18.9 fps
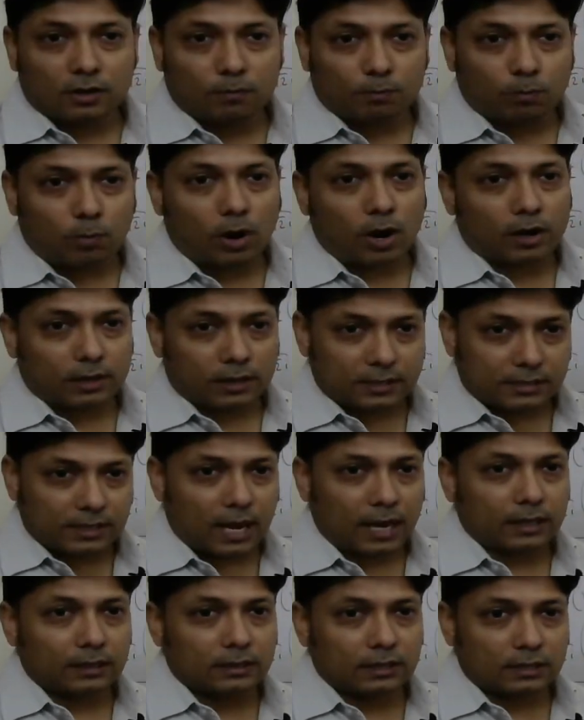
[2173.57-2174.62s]
part, the
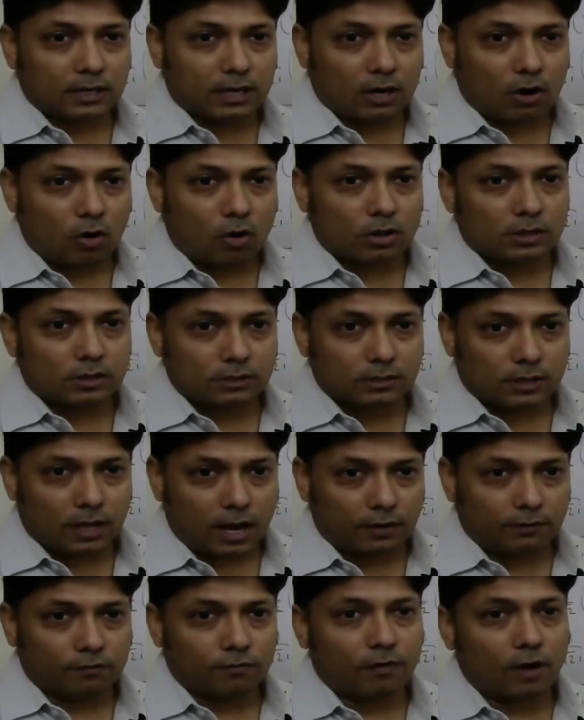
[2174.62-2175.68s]
sine theta cos
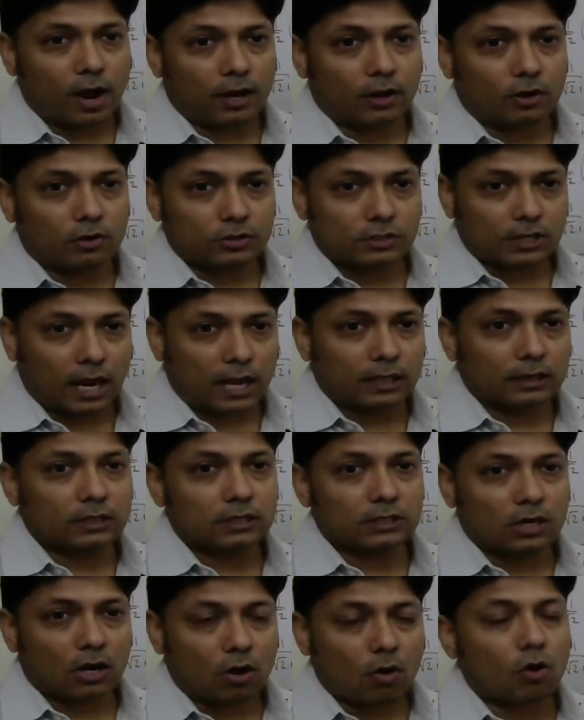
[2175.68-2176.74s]
sine phi or sine
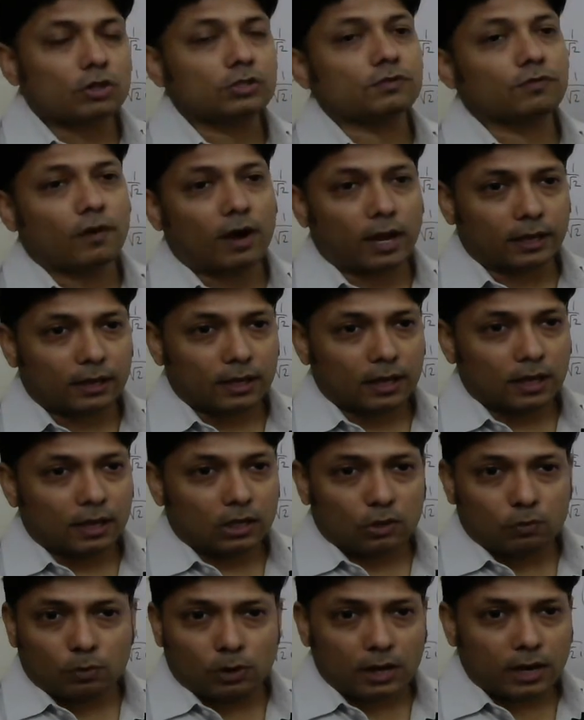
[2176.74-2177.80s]
theta cos phi.
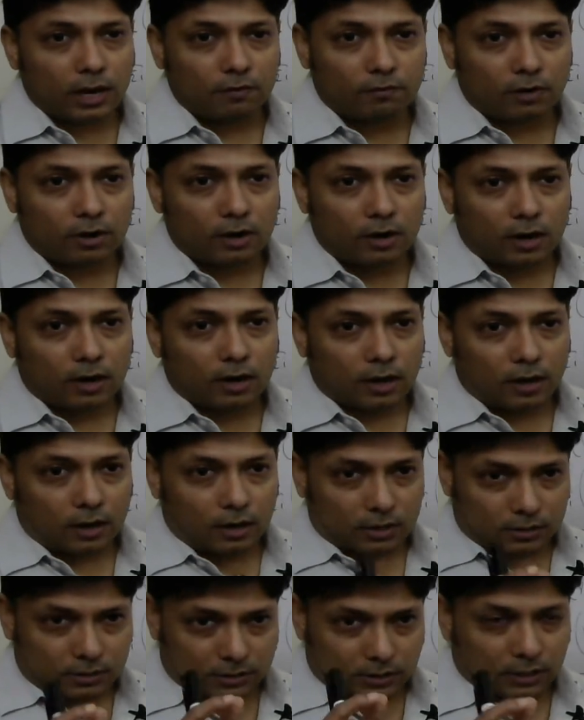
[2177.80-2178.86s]
You will never
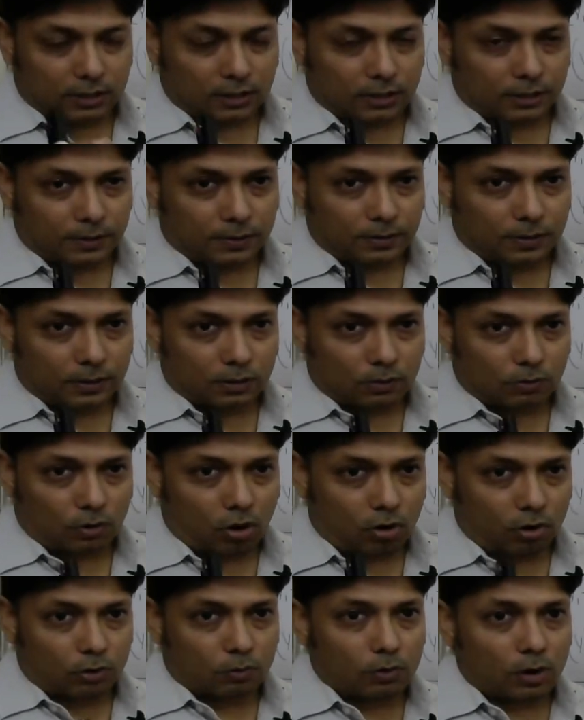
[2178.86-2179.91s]
see, you
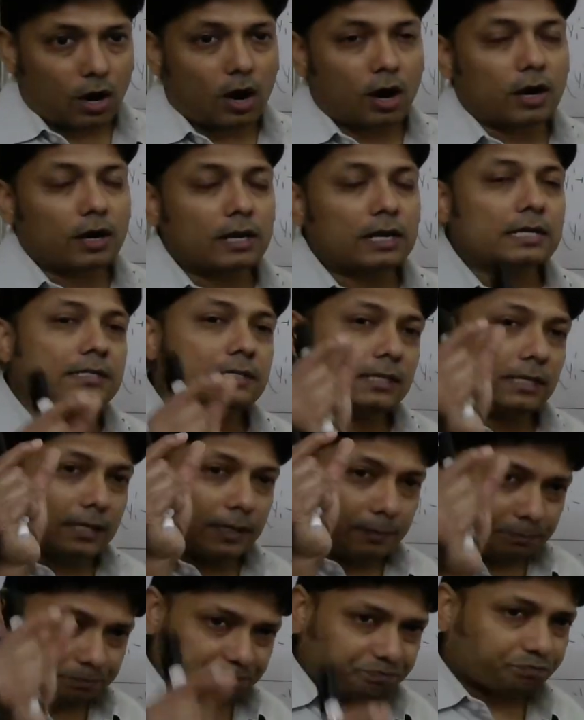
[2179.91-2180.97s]
will hardly see
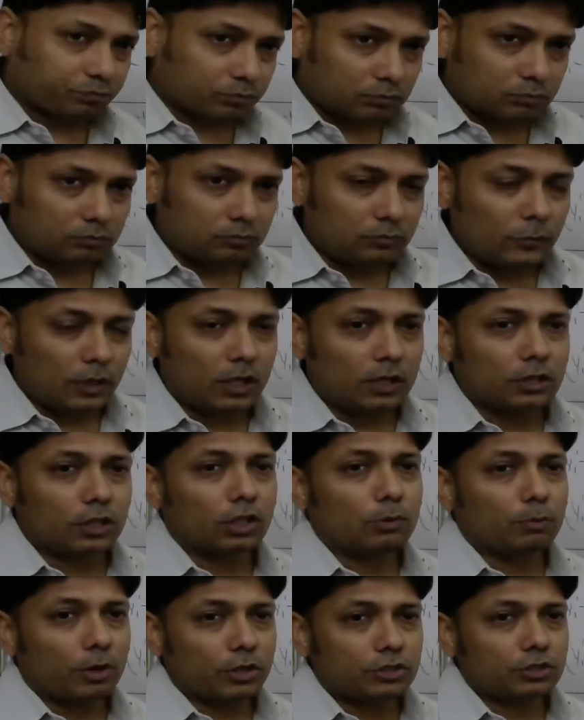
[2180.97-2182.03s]
the
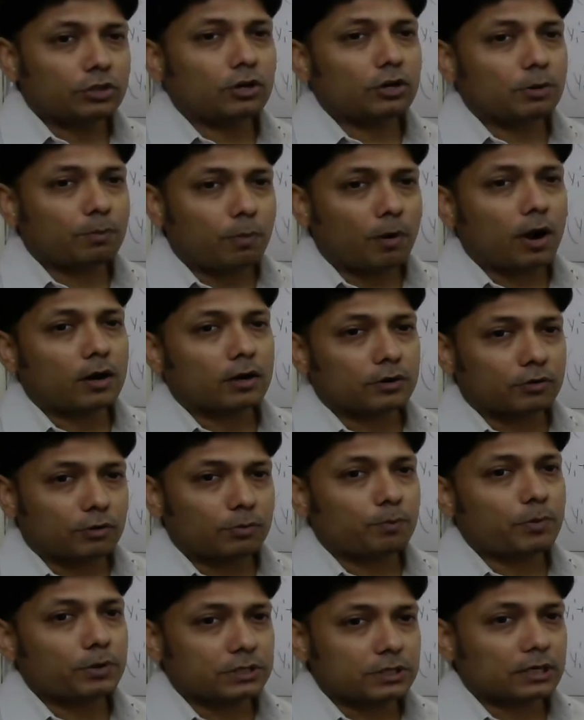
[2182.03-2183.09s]
imaginary part
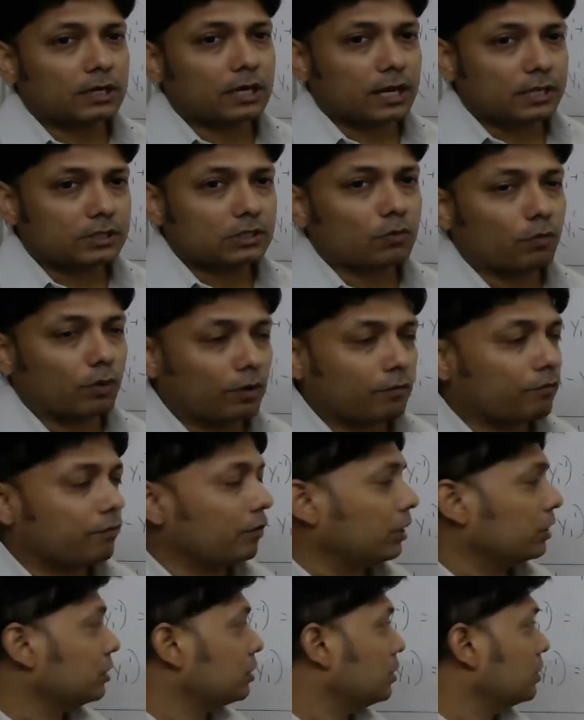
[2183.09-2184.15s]
represented as the wave
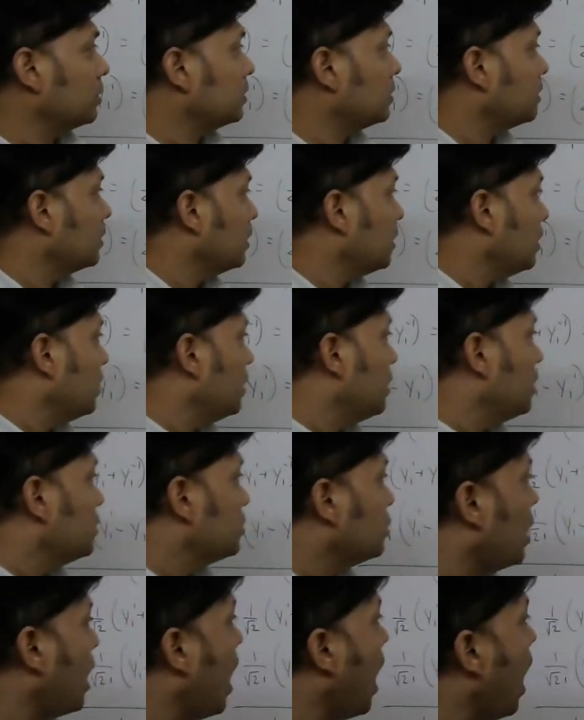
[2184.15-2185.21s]
function.
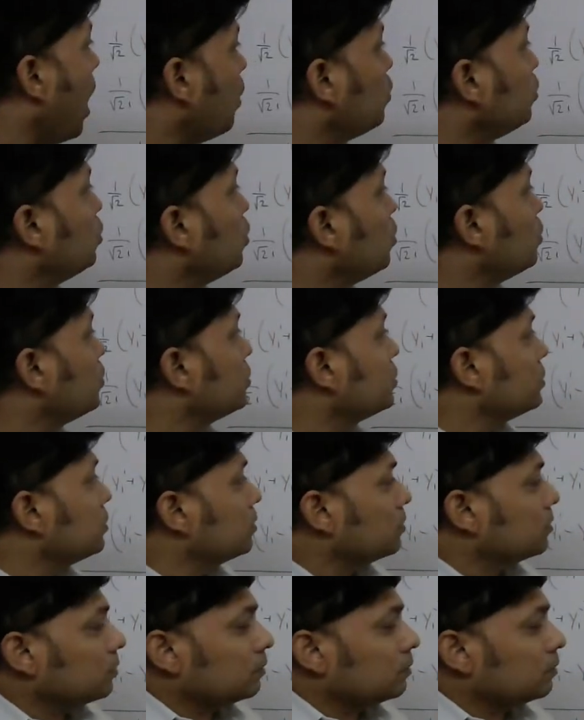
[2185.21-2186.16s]
So how those